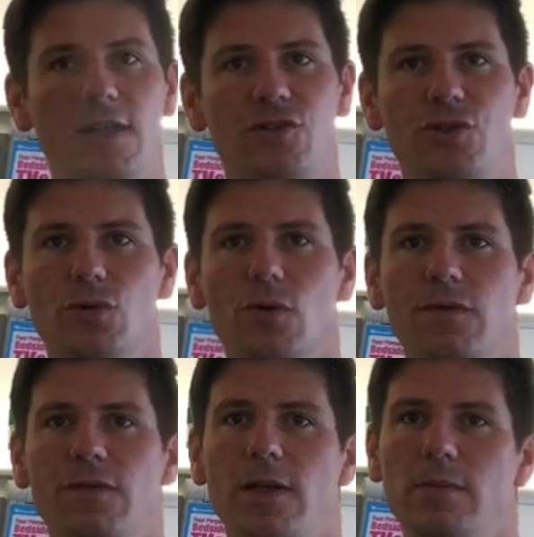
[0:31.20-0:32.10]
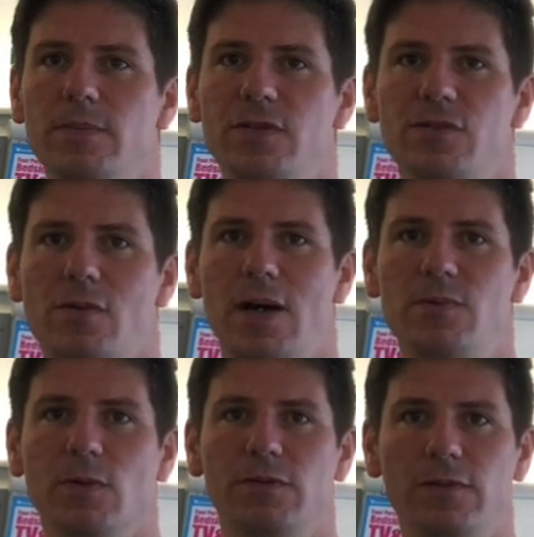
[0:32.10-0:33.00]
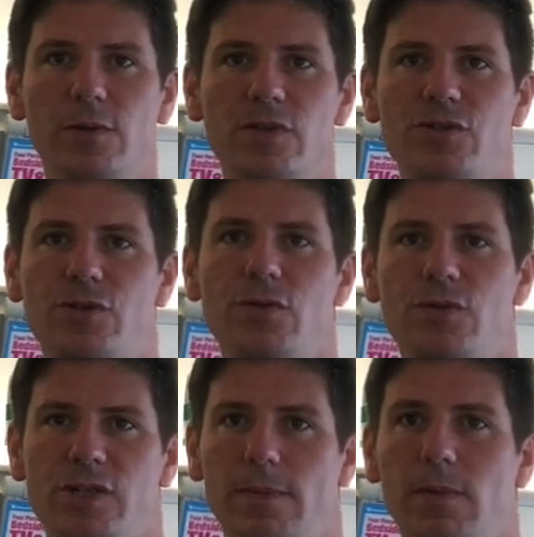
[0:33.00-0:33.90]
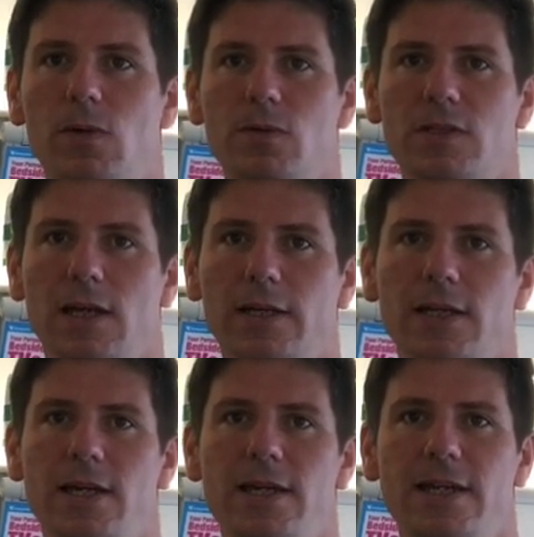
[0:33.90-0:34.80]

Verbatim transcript: This short film describes what fluid stewardship looks like